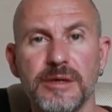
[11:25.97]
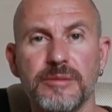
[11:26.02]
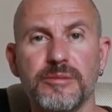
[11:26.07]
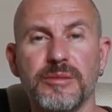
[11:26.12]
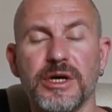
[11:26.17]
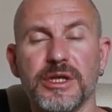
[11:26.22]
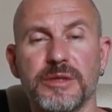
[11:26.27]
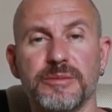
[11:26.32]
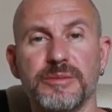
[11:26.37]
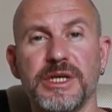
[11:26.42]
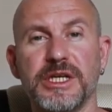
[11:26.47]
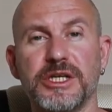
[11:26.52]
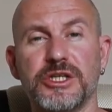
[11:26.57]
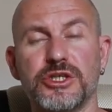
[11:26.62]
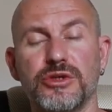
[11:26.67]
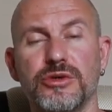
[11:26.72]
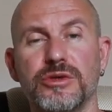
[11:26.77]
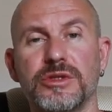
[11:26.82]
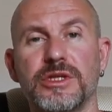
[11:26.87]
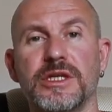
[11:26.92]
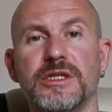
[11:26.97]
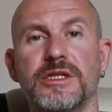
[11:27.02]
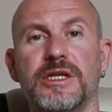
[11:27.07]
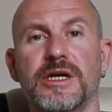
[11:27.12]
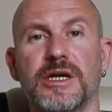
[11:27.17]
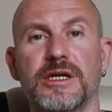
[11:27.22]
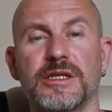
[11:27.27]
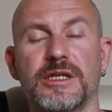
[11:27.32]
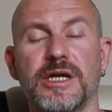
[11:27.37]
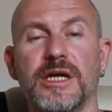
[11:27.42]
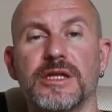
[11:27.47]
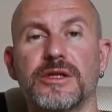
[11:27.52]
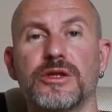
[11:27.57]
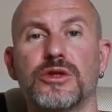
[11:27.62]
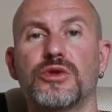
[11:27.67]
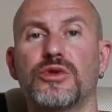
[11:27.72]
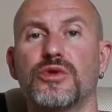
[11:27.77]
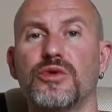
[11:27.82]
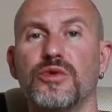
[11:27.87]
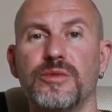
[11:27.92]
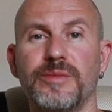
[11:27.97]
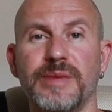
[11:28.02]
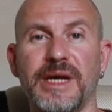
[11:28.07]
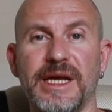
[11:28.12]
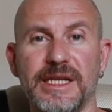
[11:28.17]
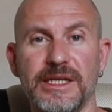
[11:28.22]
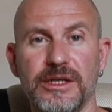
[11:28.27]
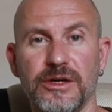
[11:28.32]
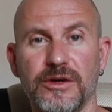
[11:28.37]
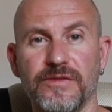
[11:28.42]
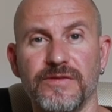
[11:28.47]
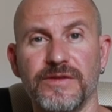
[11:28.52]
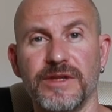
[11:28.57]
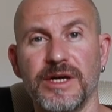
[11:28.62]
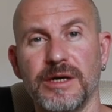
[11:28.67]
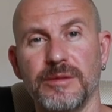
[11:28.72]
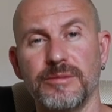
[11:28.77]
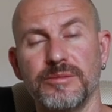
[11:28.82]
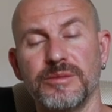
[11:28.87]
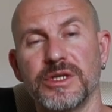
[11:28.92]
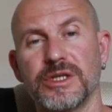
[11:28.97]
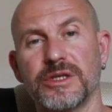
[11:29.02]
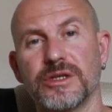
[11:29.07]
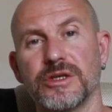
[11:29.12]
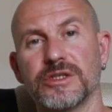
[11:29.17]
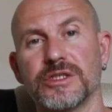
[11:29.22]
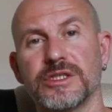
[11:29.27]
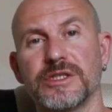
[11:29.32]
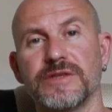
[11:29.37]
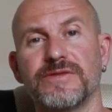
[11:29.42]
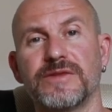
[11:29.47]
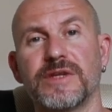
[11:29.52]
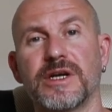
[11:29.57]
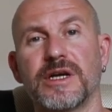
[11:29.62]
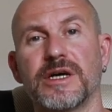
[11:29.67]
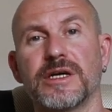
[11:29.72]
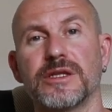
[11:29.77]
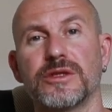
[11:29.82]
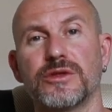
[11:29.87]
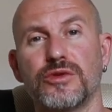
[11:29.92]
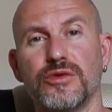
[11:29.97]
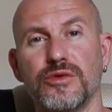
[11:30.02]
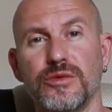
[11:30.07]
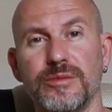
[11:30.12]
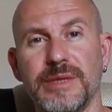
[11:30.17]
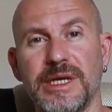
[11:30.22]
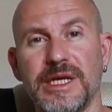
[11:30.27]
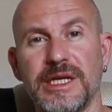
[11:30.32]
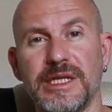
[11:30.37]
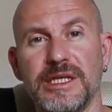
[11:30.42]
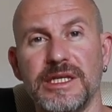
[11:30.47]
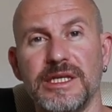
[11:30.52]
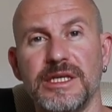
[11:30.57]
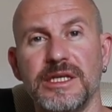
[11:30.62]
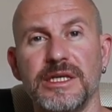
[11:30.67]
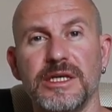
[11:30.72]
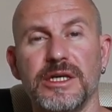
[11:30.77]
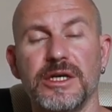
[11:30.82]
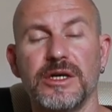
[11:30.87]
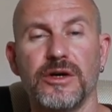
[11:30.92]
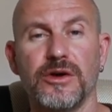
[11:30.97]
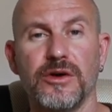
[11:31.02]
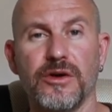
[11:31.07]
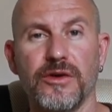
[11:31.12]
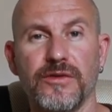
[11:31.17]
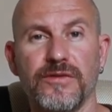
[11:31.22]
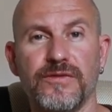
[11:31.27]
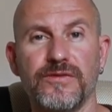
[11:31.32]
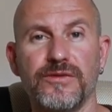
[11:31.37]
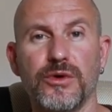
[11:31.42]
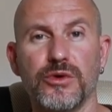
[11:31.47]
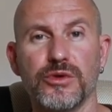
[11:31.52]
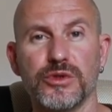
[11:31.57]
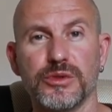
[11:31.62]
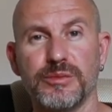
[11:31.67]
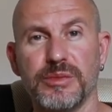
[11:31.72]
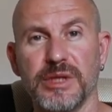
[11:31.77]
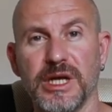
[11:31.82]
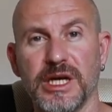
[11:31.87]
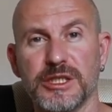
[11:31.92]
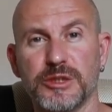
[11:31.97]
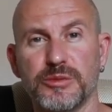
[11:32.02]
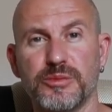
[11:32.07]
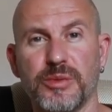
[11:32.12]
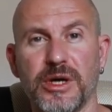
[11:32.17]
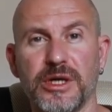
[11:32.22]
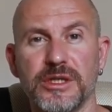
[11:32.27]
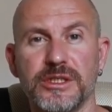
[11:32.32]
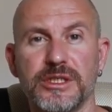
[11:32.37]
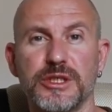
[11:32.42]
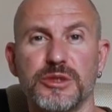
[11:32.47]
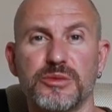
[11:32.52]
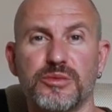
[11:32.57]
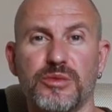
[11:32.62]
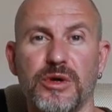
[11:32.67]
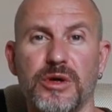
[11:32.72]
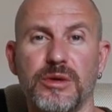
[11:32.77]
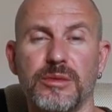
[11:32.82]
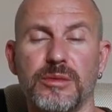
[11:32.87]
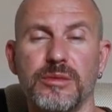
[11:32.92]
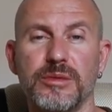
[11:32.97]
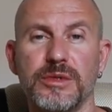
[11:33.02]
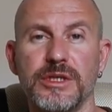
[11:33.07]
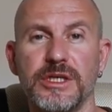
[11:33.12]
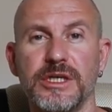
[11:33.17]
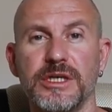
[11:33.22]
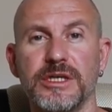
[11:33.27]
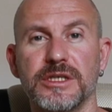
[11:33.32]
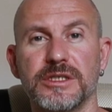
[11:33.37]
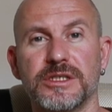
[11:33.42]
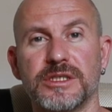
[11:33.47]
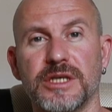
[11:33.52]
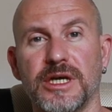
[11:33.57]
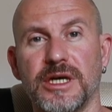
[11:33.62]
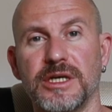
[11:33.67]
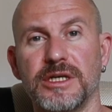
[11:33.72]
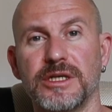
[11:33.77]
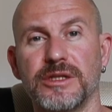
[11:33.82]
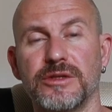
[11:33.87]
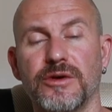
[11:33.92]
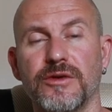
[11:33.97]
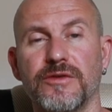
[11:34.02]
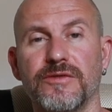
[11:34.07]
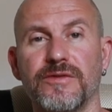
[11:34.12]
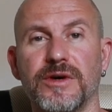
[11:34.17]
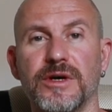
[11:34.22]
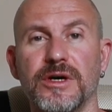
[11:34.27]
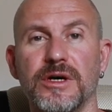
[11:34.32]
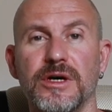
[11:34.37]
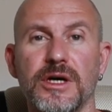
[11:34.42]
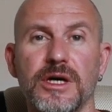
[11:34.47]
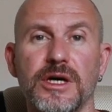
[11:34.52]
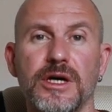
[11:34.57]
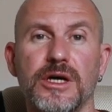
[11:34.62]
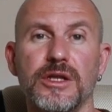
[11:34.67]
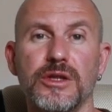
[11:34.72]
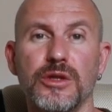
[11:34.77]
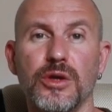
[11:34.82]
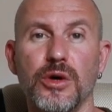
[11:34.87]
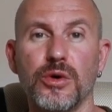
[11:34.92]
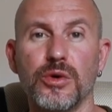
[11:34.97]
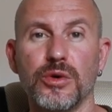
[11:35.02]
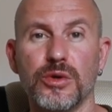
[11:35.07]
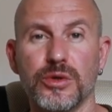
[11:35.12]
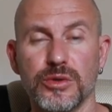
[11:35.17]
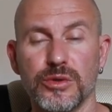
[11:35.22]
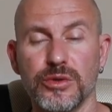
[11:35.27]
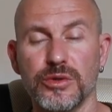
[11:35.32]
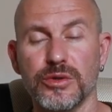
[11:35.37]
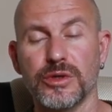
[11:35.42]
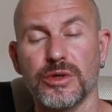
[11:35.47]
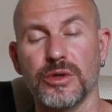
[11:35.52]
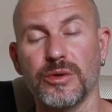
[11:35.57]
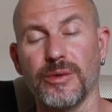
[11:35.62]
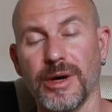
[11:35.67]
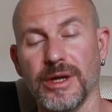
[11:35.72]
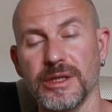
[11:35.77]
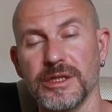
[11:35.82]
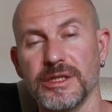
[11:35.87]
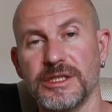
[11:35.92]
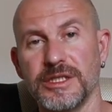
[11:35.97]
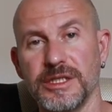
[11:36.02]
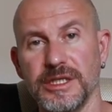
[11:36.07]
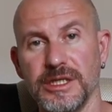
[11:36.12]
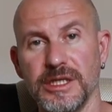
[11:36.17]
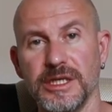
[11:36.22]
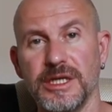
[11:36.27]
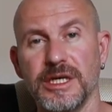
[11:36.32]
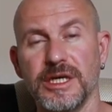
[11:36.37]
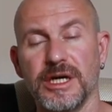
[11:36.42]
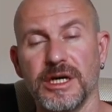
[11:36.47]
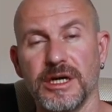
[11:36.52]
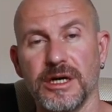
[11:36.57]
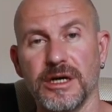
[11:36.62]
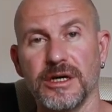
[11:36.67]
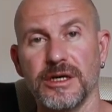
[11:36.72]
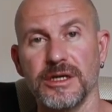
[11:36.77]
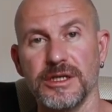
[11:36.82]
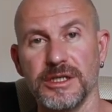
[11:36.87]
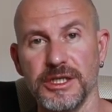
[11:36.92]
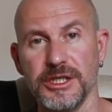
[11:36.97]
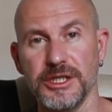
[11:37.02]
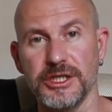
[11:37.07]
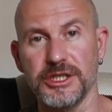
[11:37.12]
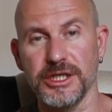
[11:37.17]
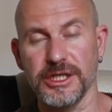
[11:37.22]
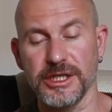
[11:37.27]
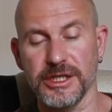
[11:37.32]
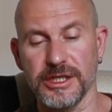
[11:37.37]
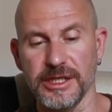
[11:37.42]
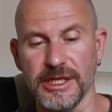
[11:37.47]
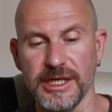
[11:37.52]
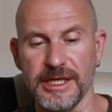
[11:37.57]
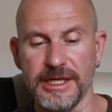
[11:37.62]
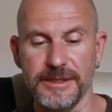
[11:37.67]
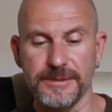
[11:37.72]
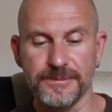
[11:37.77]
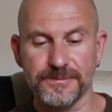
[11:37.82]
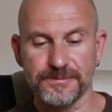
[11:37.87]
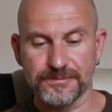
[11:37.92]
But make sure that there are not too many of them, because if there are too many of those black spots, it's probably a sign of a low quality Yixing clay.